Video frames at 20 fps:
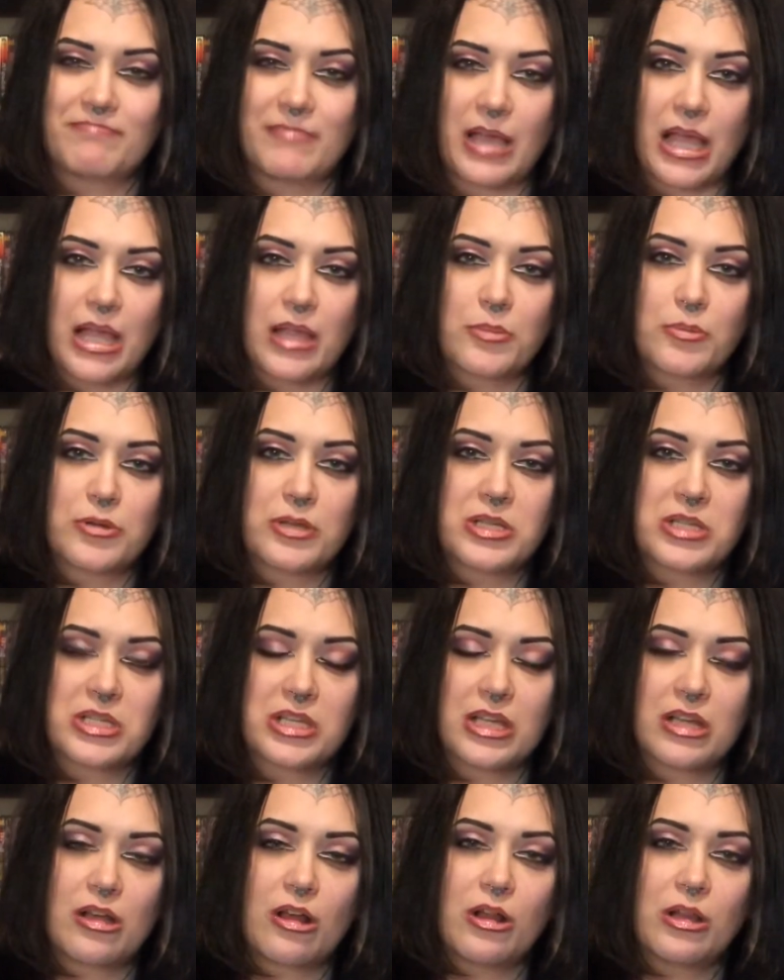I
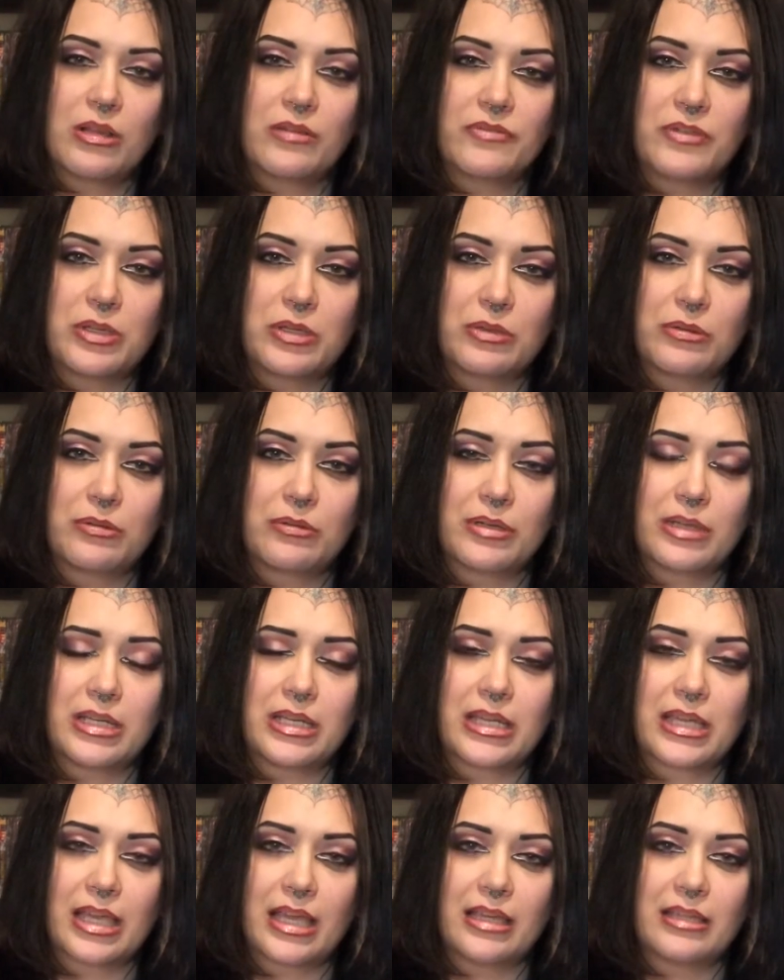appreciate all of you. And
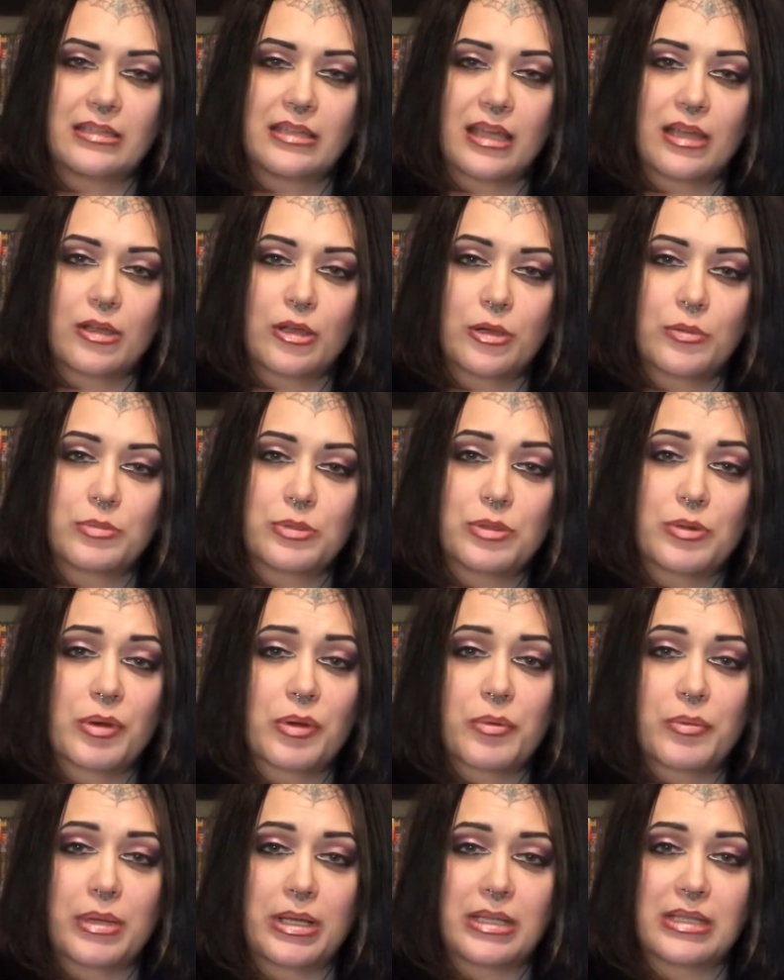again, I hope you are
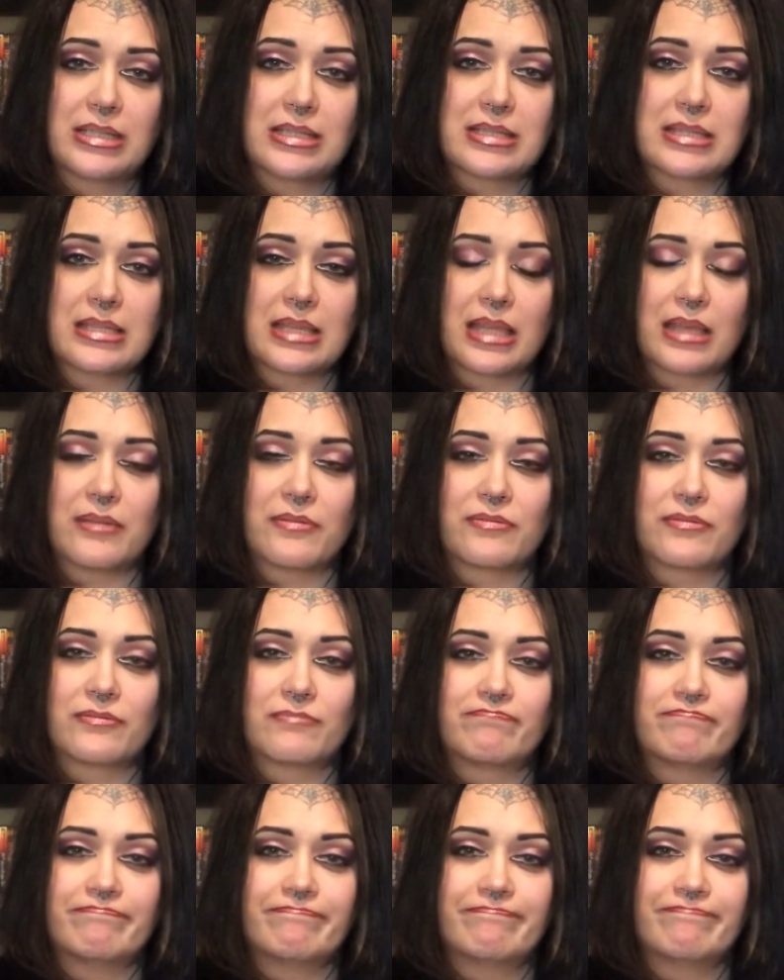well and safe.
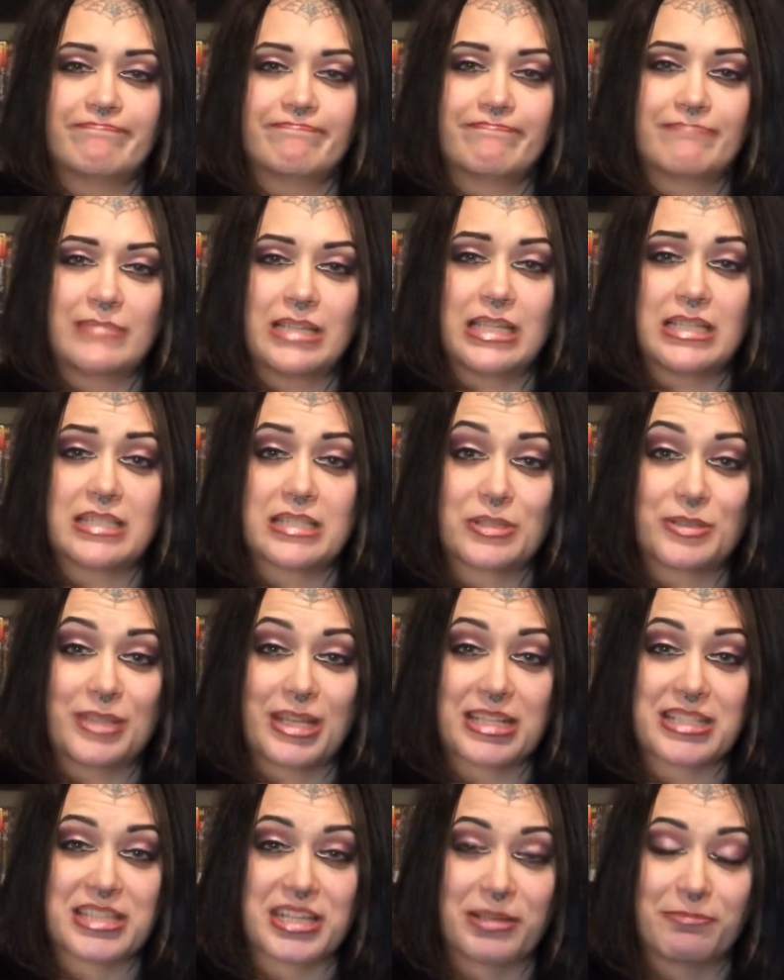Until
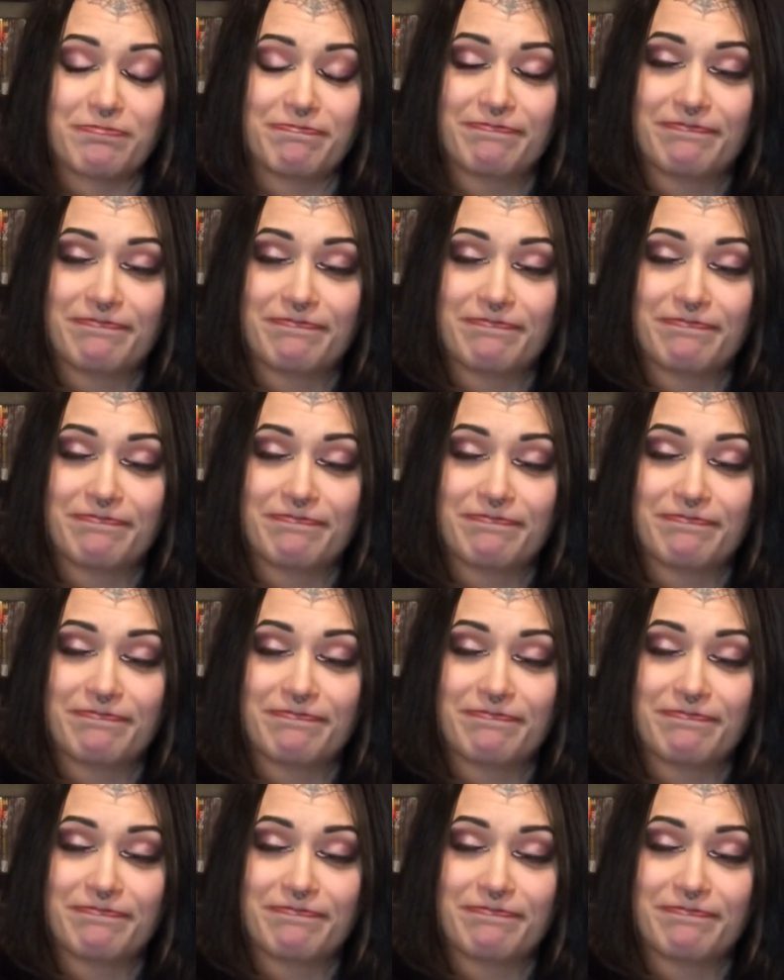next time.